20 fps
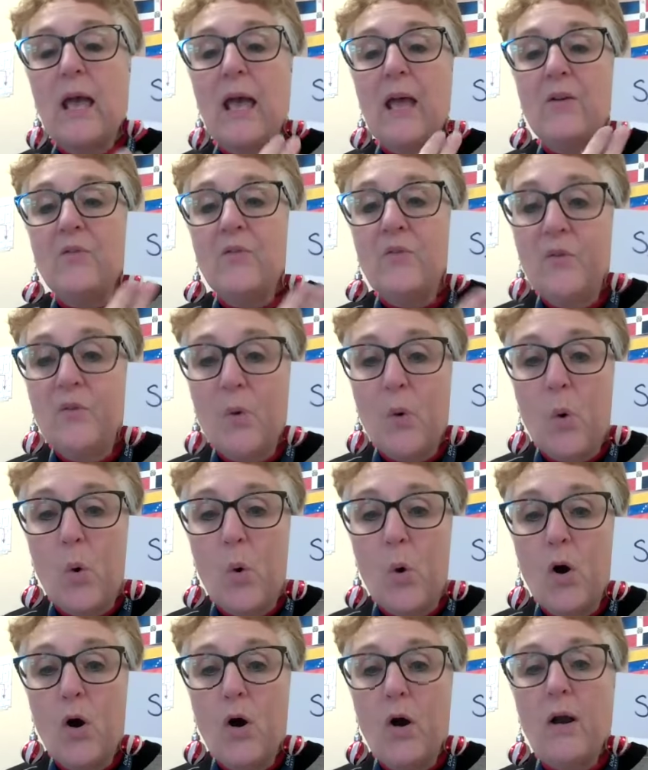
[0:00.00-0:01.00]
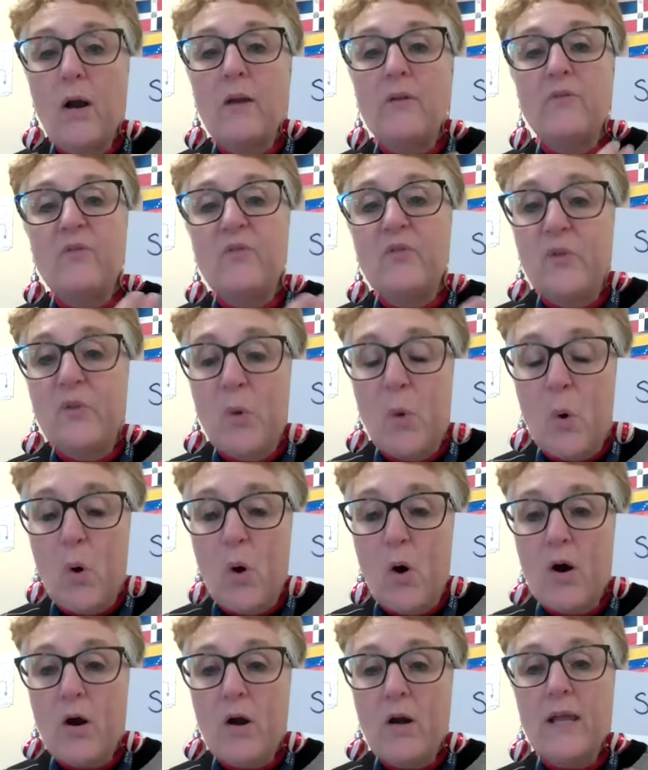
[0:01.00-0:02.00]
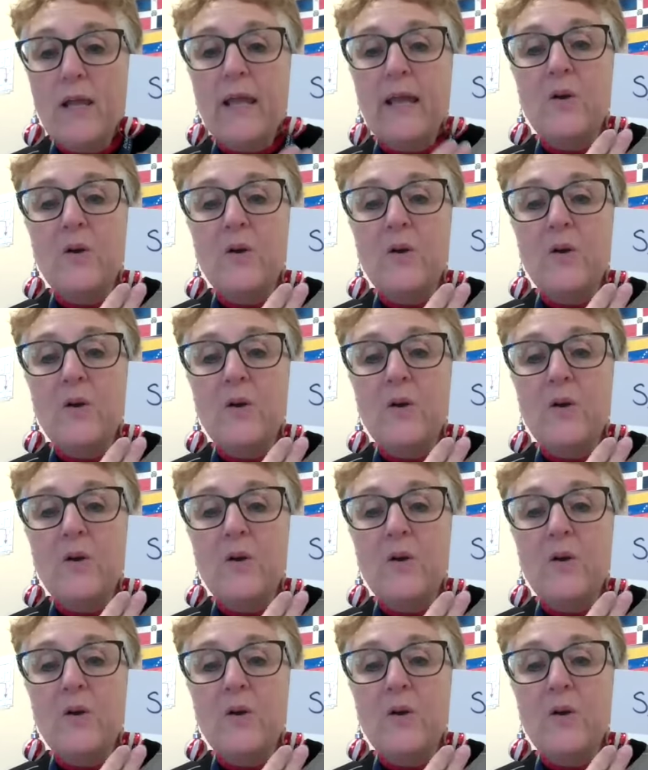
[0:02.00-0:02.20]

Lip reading: and fork